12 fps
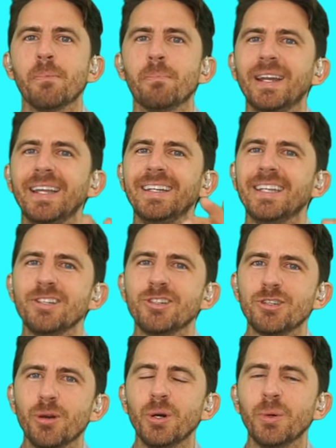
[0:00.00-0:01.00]
but he didn't
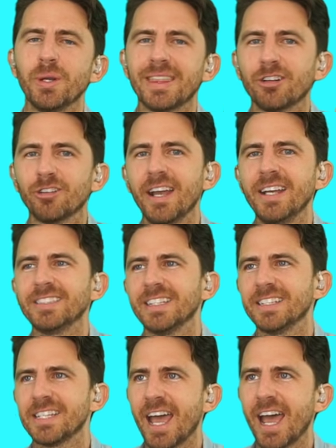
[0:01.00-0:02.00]
do it with grace
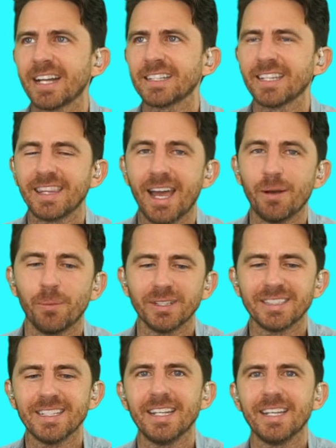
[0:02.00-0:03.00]
and tact that
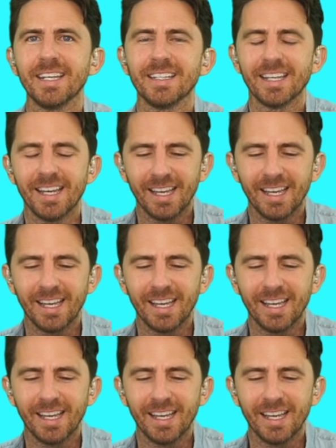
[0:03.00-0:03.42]
was needed